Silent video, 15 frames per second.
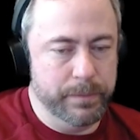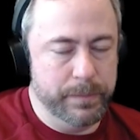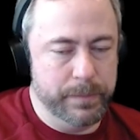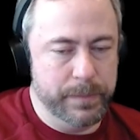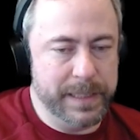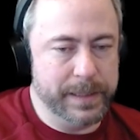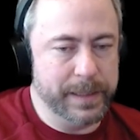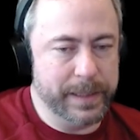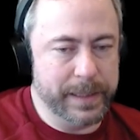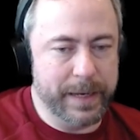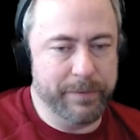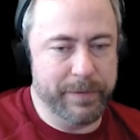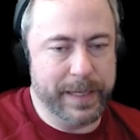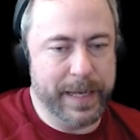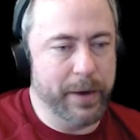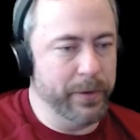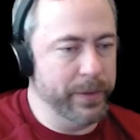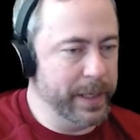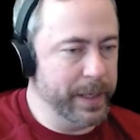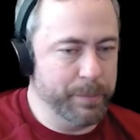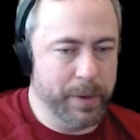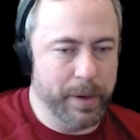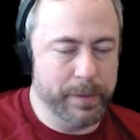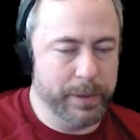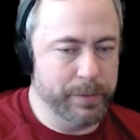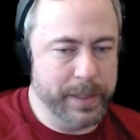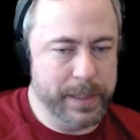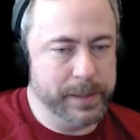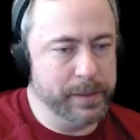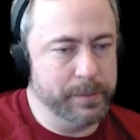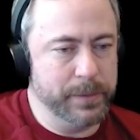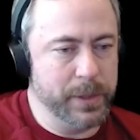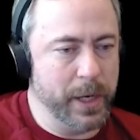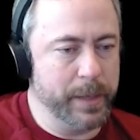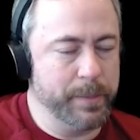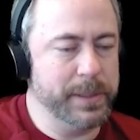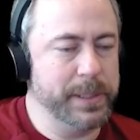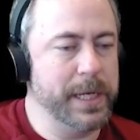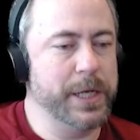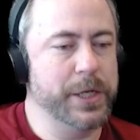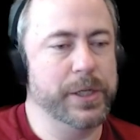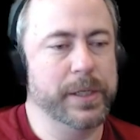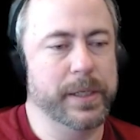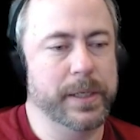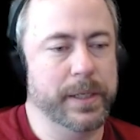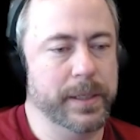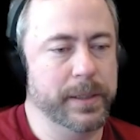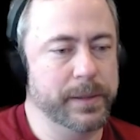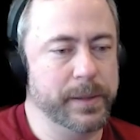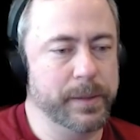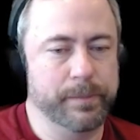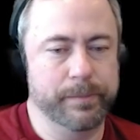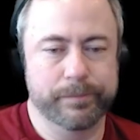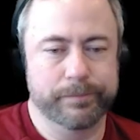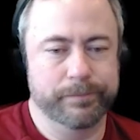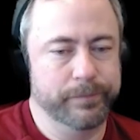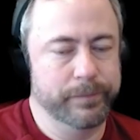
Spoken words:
detailing everything out, and they can probably read some documentation and some